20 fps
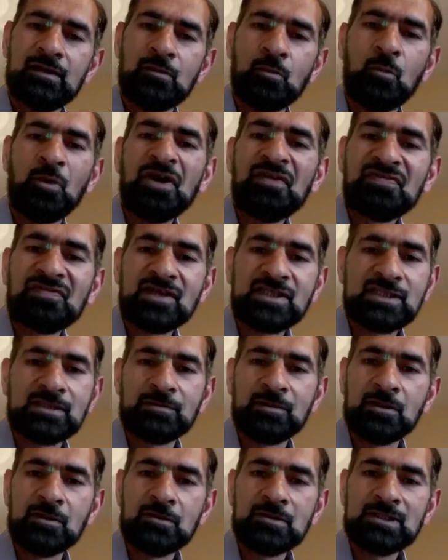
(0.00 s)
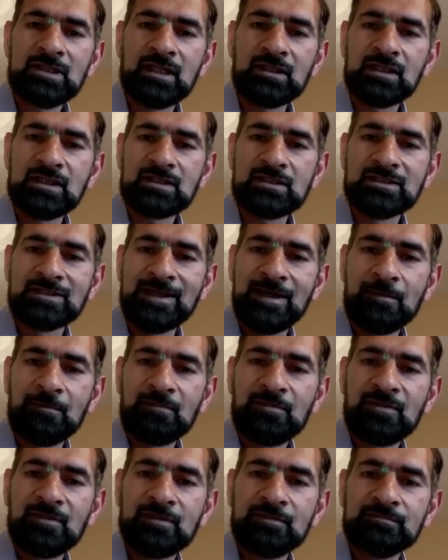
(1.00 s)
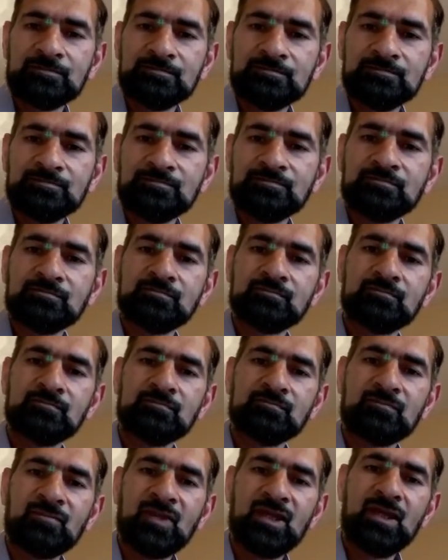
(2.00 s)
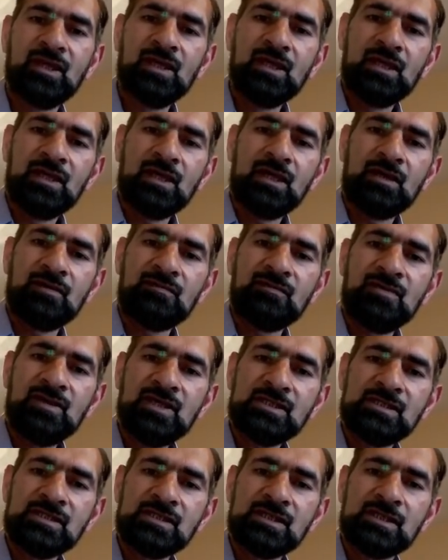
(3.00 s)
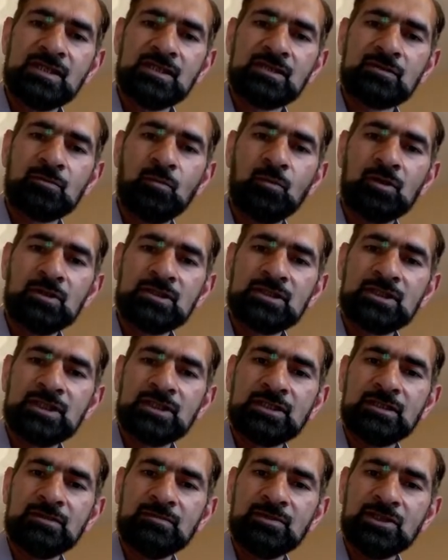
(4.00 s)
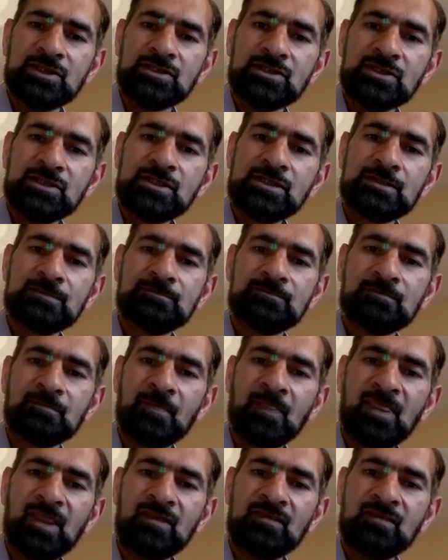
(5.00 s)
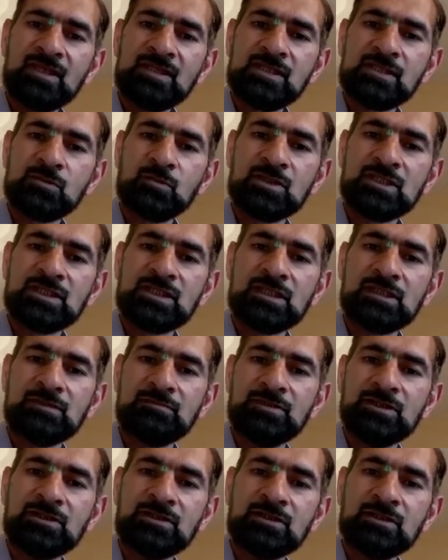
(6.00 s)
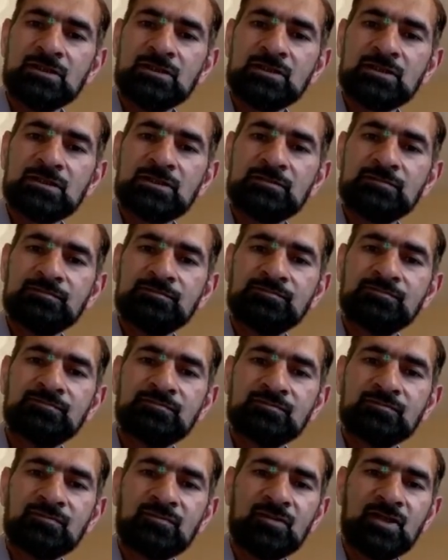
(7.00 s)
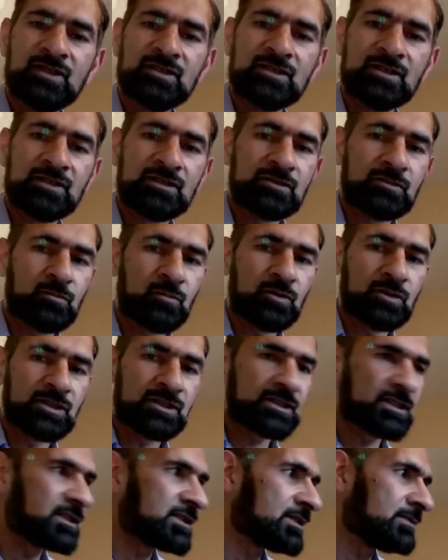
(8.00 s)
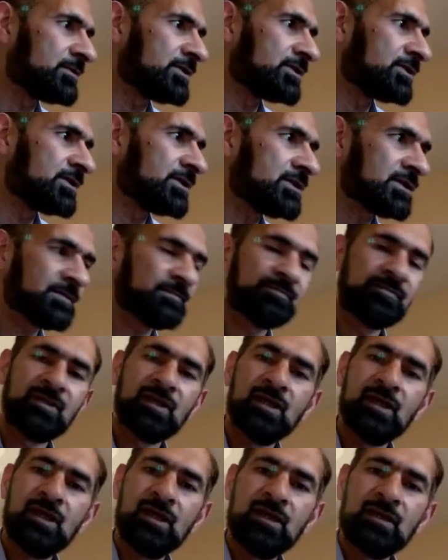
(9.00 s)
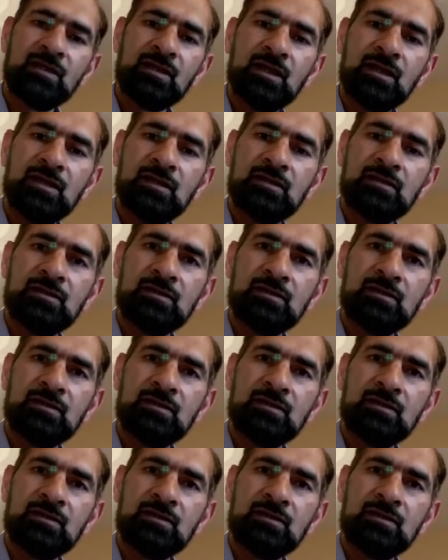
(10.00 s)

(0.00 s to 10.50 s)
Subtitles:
width, I suppose, and there's a depth. If this is 1 centimeters, this is 1 centimeters, this is 1 centimeters, then